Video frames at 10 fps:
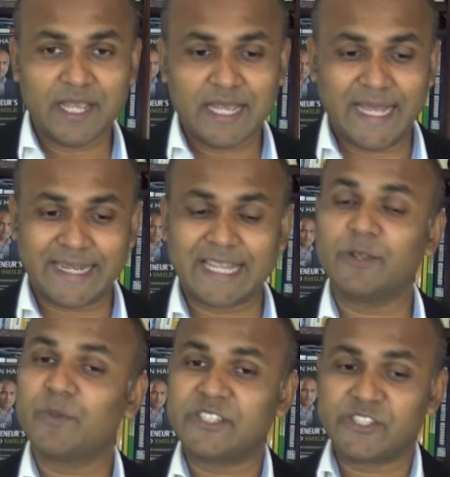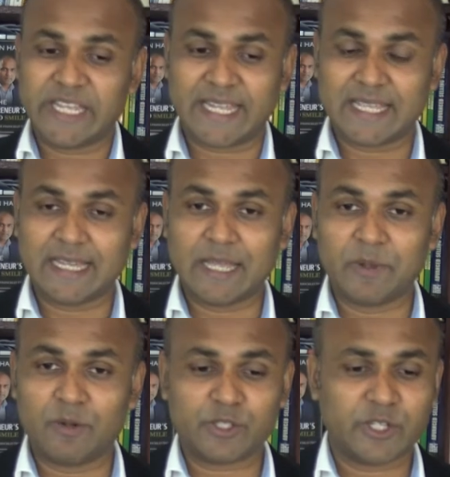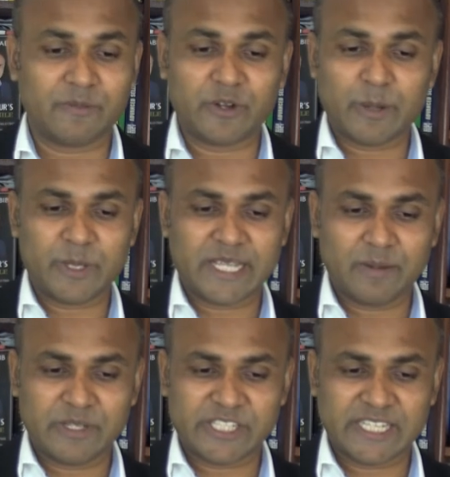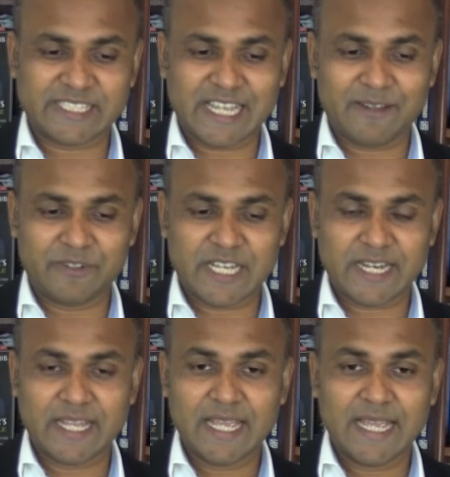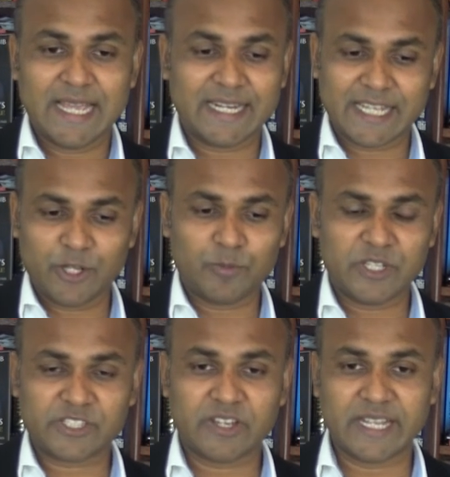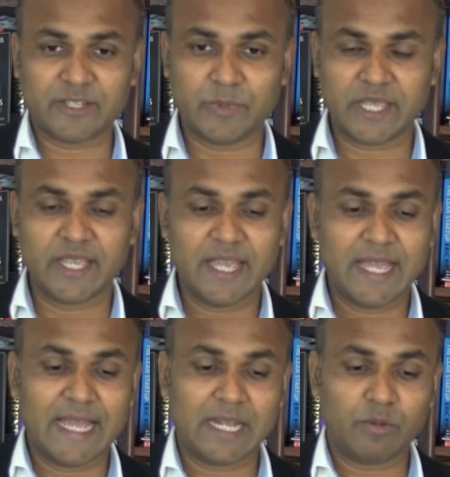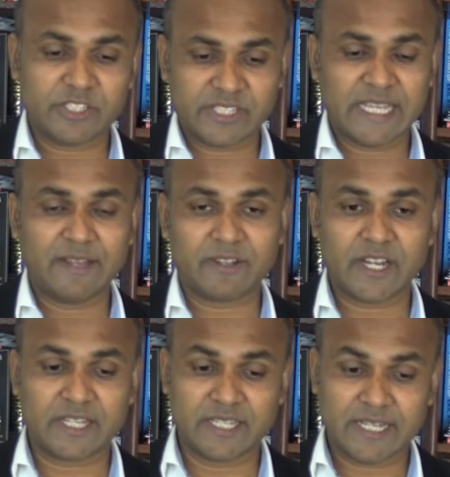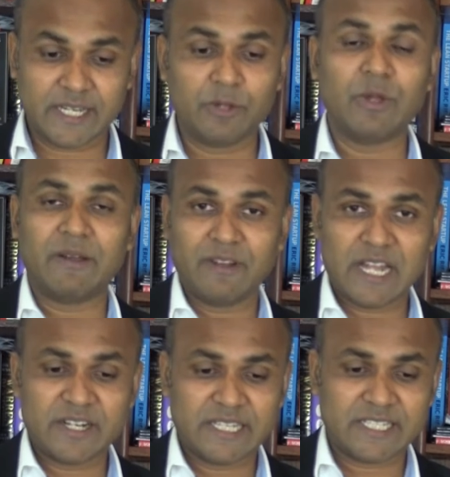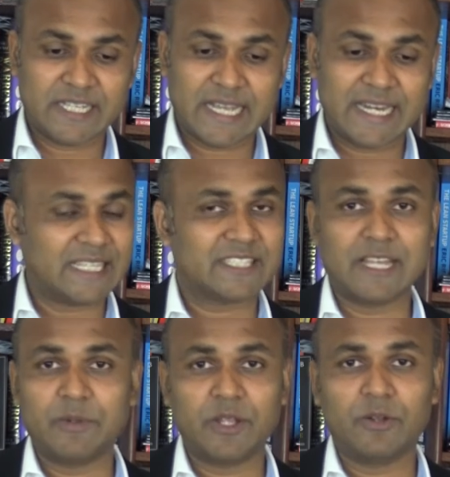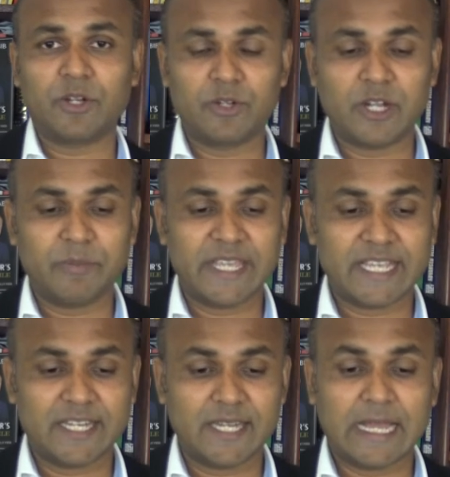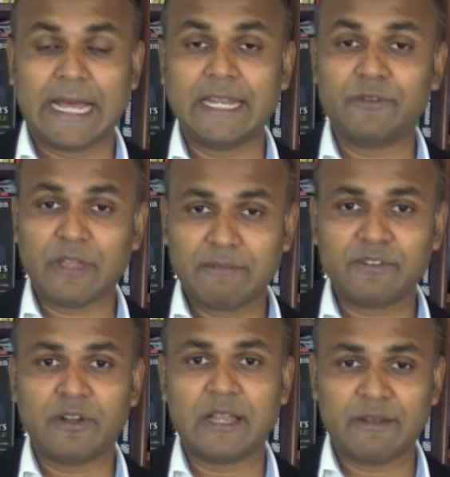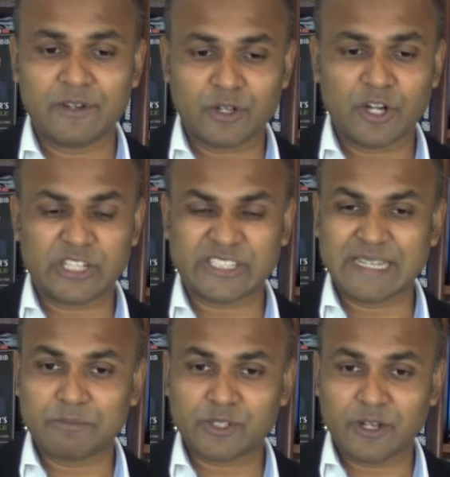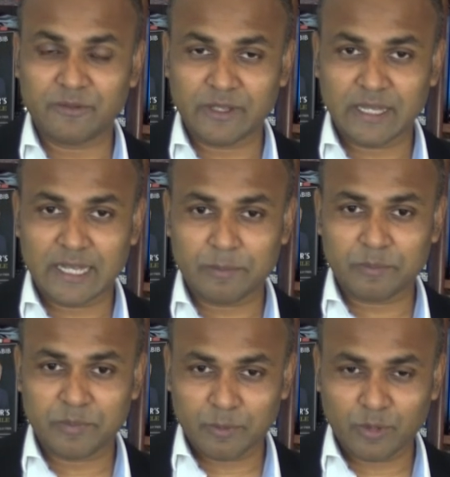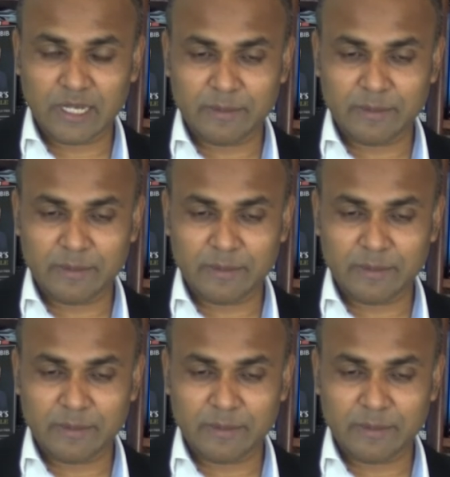and can you please check what sort of grammatical mistakes I have done, and can you please correct me? and once they have corrected and you have learned it, and next time you're not gonna make it. And if you haven't got some sort of people, I